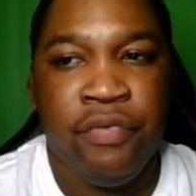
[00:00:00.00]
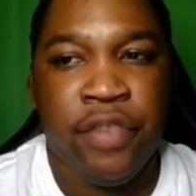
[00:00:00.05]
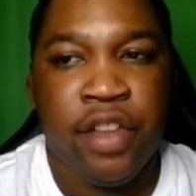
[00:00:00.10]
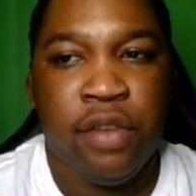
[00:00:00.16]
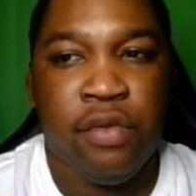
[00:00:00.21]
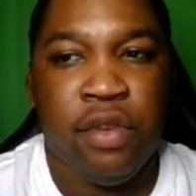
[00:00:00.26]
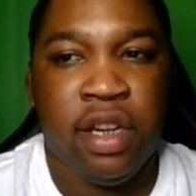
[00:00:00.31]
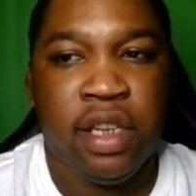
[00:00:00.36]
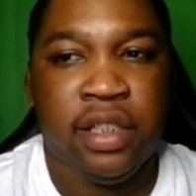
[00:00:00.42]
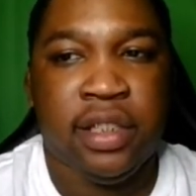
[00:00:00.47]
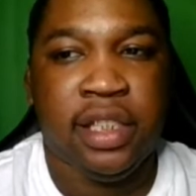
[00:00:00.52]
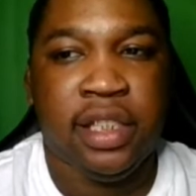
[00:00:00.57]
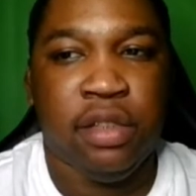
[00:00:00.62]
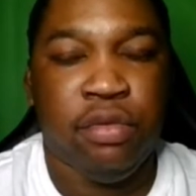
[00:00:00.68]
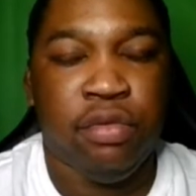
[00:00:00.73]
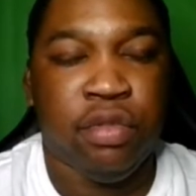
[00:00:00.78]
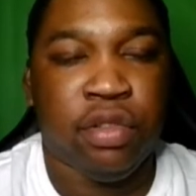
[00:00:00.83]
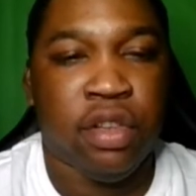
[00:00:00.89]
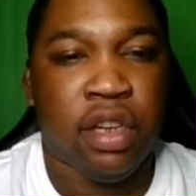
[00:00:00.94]
You want to
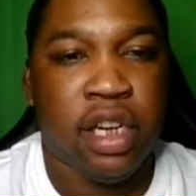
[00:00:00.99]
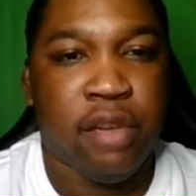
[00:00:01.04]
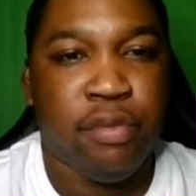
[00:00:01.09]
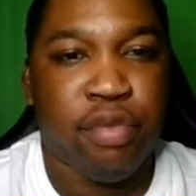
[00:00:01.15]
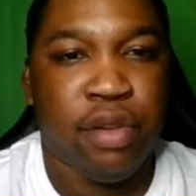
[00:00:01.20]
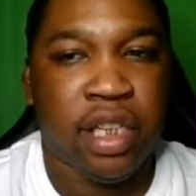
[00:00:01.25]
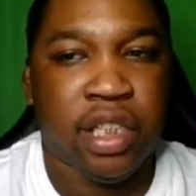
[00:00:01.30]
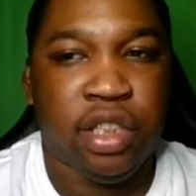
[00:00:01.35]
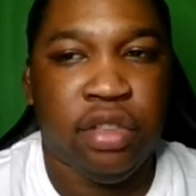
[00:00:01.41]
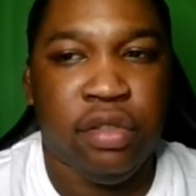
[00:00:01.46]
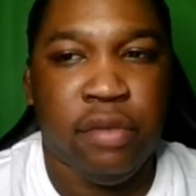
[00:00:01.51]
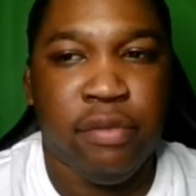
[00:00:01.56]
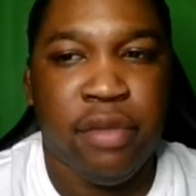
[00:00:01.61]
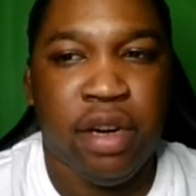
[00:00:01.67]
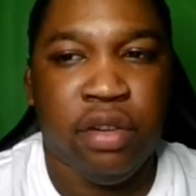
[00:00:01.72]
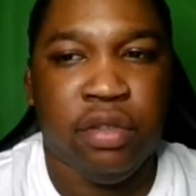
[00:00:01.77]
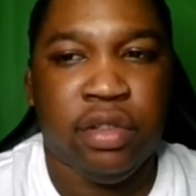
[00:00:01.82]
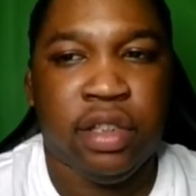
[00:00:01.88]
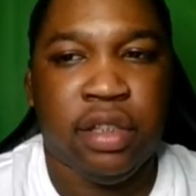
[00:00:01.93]
who's going to impress you the
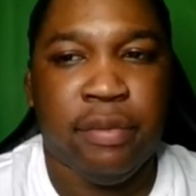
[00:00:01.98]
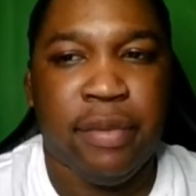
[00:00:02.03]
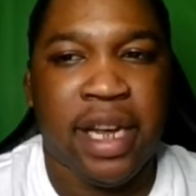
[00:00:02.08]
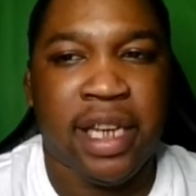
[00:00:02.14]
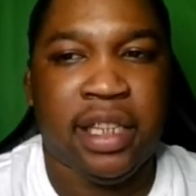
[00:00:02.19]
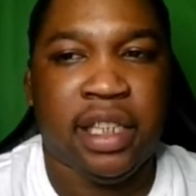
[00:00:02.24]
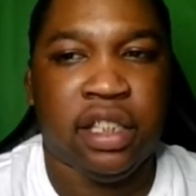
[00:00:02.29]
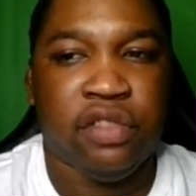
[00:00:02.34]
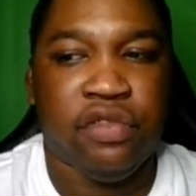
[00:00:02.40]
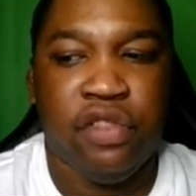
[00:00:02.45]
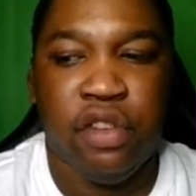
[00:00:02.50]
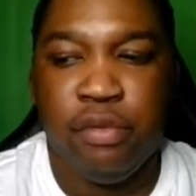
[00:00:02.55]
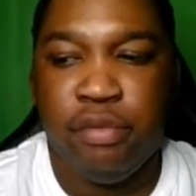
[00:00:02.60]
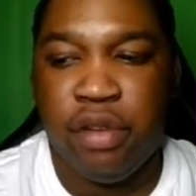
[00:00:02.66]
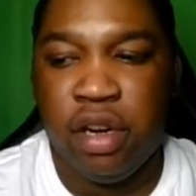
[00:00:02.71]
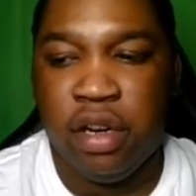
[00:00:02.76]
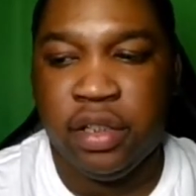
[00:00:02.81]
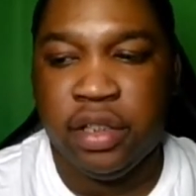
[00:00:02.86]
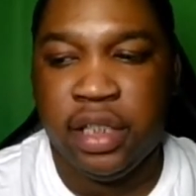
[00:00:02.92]
most to make this
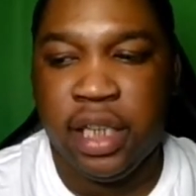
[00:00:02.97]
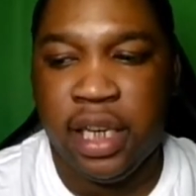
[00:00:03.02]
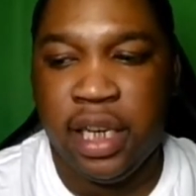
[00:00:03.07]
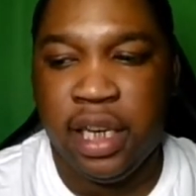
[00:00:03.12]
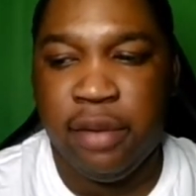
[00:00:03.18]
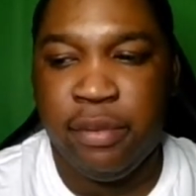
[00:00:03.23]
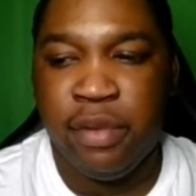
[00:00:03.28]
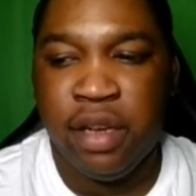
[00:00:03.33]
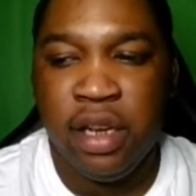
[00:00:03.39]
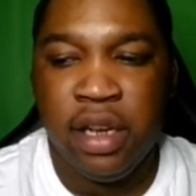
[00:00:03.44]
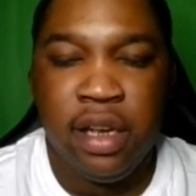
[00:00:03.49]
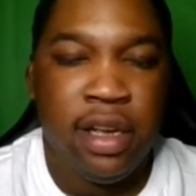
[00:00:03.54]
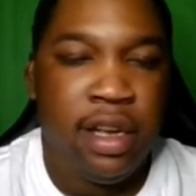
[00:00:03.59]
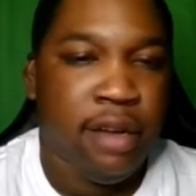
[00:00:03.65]
football team.